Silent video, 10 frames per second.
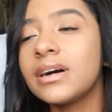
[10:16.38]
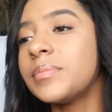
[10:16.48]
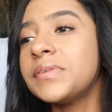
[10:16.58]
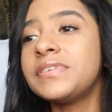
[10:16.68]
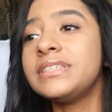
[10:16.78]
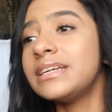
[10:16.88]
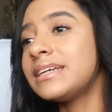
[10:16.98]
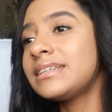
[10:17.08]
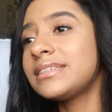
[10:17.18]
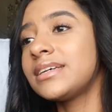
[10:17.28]
If it
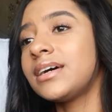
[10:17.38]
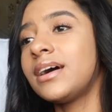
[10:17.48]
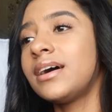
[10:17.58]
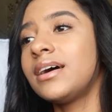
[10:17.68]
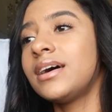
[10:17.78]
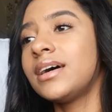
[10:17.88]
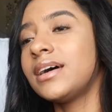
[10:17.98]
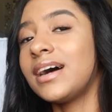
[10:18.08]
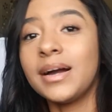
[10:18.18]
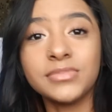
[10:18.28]
didn't,
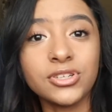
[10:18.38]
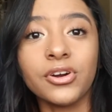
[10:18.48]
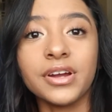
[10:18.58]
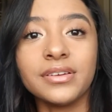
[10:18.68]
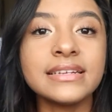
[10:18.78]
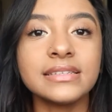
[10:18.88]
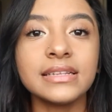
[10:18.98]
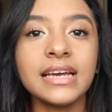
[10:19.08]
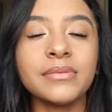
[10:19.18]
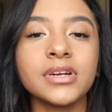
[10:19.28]
I'm sorry.
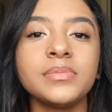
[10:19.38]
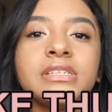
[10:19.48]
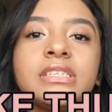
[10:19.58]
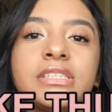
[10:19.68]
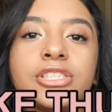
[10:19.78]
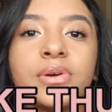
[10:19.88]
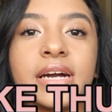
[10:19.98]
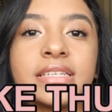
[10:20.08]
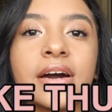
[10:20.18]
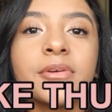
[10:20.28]
Lastly, I'm going to be teaching you
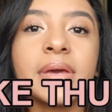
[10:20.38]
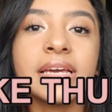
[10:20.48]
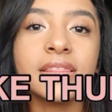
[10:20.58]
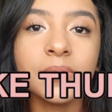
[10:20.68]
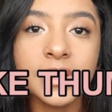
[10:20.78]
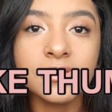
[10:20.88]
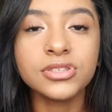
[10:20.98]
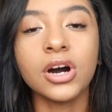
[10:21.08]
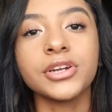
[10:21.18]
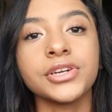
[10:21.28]
guys how to make
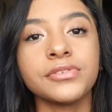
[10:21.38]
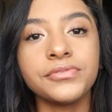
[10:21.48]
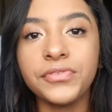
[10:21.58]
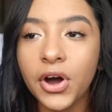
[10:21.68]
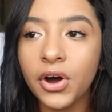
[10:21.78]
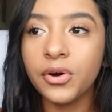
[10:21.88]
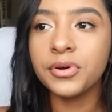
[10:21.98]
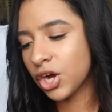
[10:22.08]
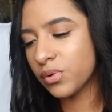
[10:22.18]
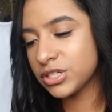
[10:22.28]
thumbnails on your
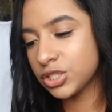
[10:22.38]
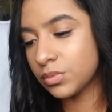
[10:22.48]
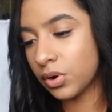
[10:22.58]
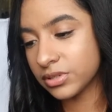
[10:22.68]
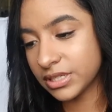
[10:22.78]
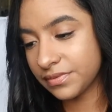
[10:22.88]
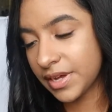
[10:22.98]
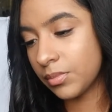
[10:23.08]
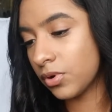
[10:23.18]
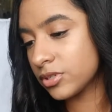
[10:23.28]
phone. Go into Moldiv,
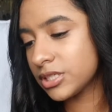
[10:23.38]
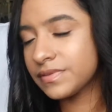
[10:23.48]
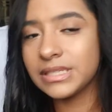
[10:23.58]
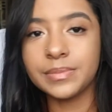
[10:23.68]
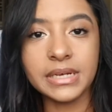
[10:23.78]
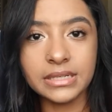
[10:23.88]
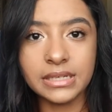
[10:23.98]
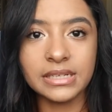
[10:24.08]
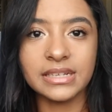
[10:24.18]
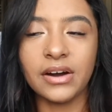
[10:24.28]
and Moldiv is
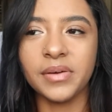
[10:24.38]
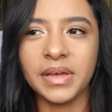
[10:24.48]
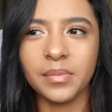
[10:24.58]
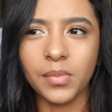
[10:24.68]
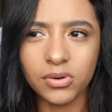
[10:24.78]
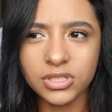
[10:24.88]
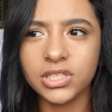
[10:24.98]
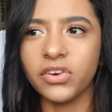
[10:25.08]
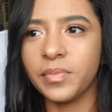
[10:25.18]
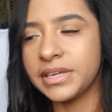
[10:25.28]
amazing. That's how I make most
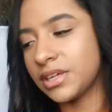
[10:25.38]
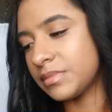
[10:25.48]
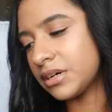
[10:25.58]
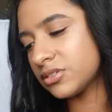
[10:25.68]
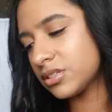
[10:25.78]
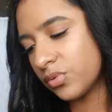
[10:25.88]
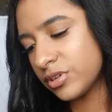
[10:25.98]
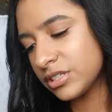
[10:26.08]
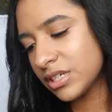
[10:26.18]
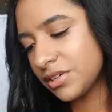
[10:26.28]
of my thumbnails. But we're
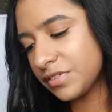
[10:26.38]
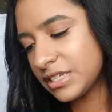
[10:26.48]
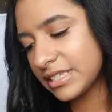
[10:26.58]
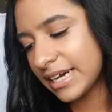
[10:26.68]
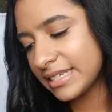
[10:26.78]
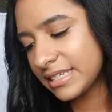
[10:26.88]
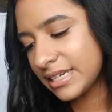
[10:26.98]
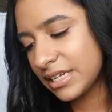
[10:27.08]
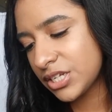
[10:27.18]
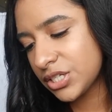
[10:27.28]
just going to resize
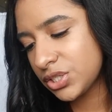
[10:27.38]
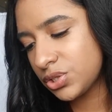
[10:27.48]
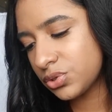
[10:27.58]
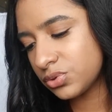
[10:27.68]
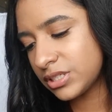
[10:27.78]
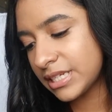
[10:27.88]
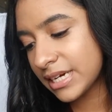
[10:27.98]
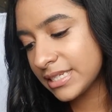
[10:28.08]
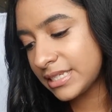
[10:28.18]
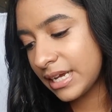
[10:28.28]
it to
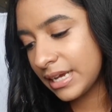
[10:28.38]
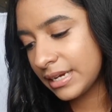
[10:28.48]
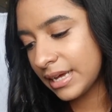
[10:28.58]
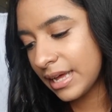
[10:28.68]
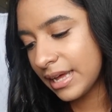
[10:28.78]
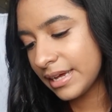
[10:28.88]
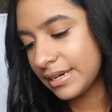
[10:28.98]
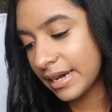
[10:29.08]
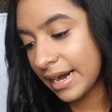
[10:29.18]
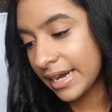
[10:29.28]

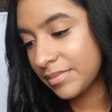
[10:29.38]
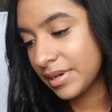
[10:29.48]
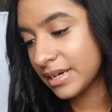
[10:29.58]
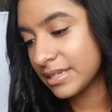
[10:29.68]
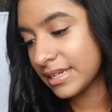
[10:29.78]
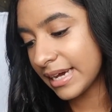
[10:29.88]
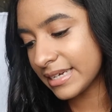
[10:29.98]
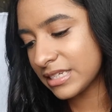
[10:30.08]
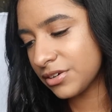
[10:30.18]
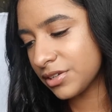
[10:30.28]
16:9 because, like I
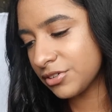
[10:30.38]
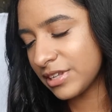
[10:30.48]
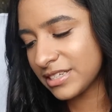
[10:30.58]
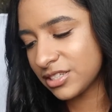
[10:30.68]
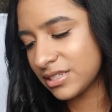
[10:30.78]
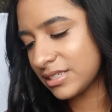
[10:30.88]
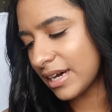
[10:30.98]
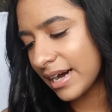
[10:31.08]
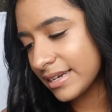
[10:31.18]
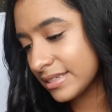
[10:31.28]
said earlier, that's the
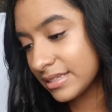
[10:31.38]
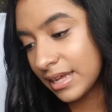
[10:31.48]
size.